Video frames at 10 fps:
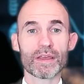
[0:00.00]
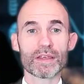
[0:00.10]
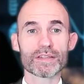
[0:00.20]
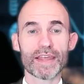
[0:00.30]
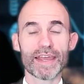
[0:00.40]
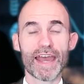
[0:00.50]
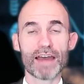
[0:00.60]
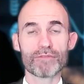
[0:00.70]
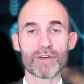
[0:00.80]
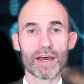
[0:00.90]
So they
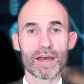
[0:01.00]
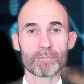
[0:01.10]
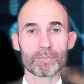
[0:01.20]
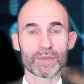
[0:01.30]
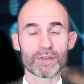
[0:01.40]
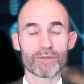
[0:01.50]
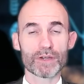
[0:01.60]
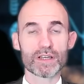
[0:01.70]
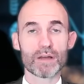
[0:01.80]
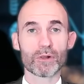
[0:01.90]
have, um, for
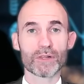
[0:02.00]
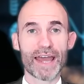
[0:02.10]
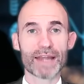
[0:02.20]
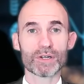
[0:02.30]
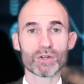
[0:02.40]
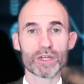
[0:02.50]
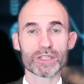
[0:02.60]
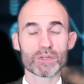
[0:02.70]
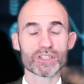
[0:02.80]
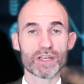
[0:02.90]
example, cannabinoids,
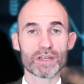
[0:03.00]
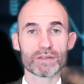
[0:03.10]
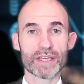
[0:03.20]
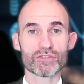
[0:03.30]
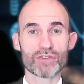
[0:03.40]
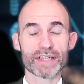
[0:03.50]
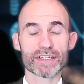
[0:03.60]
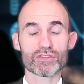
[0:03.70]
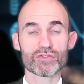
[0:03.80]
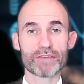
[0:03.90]
which are
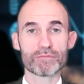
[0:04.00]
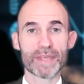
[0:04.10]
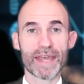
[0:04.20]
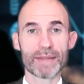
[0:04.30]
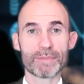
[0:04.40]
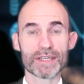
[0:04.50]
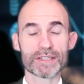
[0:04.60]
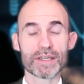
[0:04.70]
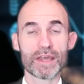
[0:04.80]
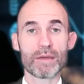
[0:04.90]
extracted straight from
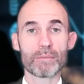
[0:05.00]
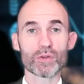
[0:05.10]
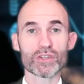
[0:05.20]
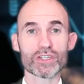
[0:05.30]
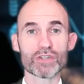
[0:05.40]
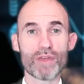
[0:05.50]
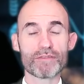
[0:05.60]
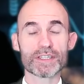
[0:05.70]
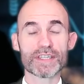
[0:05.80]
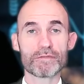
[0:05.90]
cannabis, but also
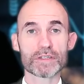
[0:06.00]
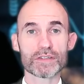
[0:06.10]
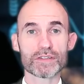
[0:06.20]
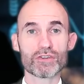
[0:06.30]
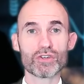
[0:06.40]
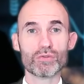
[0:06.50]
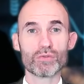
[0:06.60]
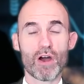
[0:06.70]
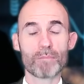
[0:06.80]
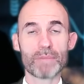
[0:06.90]
derivatives, so new
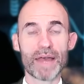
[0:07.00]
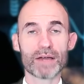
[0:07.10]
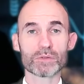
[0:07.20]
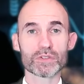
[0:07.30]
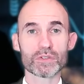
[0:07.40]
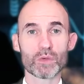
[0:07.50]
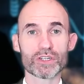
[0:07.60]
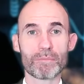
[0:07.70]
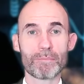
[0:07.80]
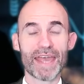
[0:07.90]
compounds which
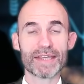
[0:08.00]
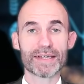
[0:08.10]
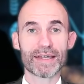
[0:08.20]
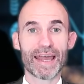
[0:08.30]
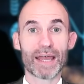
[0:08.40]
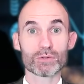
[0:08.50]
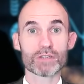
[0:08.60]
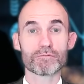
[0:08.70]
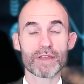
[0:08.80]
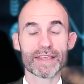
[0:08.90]
are made out
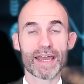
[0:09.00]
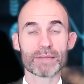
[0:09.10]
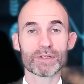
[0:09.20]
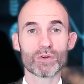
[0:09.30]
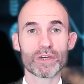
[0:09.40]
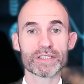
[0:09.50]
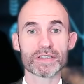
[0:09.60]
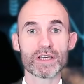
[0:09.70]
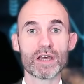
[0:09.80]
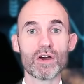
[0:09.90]
of cannabinoids.
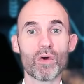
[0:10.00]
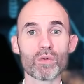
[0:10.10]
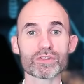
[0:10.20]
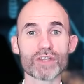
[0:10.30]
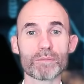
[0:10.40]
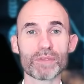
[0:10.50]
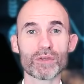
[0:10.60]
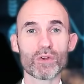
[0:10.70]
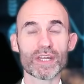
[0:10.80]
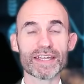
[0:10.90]
Also,
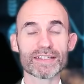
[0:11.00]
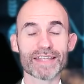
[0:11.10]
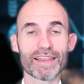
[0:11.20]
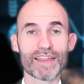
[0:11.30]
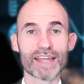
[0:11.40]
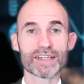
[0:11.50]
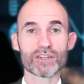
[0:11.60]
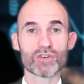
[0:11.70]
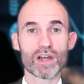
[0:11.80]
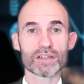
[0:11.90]
purely synthetic
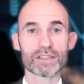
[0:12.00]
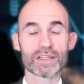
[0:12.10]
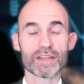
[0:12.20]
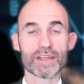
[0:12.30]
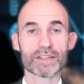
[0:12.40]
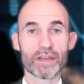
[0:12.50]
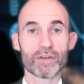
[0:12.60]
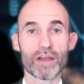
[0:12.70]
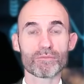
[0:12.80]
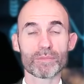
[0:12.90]
drugs that don't
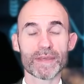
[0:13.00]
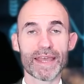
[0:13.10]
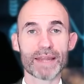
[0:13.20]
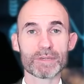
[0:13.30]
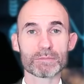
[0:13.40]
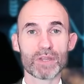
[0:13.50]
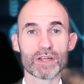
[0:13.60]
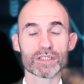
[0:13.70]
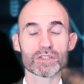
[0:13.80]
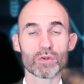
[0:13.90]
come from the cannabis
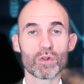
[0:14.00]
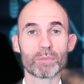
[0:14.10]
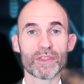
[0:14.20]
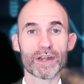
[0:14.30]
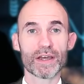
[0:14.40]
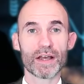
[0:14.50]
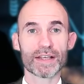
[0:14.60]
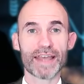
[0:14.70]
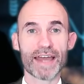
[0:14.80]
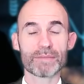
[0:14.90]
plant at all, but that are, are
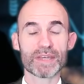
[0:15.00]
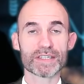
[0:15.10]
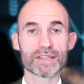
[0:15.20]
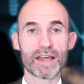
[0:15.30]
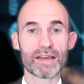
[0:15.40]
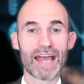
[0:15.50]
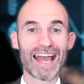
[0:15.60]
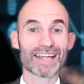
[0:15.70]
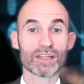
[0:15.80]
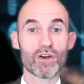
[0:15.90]
cannabis uh,
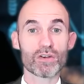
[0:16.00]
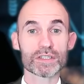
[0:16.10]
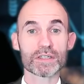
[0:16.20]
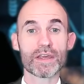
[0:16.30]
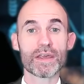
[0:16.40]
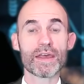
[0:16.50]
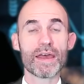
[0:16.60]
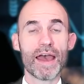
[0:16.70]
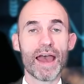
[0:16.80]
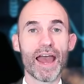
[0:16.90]
analogs.
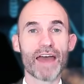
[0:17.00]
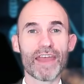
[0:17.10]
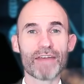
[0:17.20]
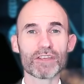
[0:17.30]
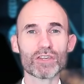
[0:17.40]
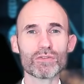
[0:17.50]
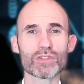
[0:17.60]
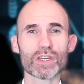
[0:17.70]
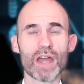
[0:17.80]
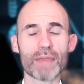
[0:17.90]
Uh, and they have a huge
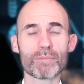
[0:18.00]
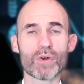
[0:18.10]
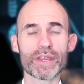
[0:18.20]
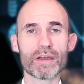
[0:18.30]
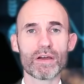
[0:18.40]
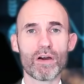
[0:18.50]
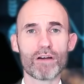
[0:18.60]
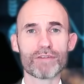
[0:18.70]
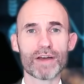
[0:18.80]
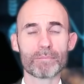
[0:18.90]
library
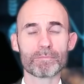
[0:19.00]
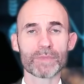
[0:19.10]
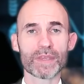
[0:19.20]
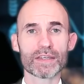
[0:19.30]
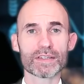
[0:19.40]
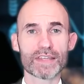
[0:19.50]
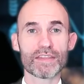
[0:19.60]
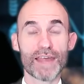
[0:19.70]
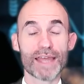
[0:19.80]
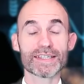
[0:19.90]
of um,
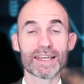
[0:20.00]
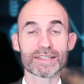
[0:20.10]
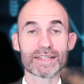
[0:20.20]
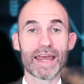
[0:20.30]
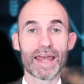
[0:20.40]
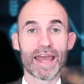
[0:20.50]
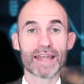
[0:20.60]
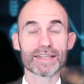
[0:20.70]
synthetics and, and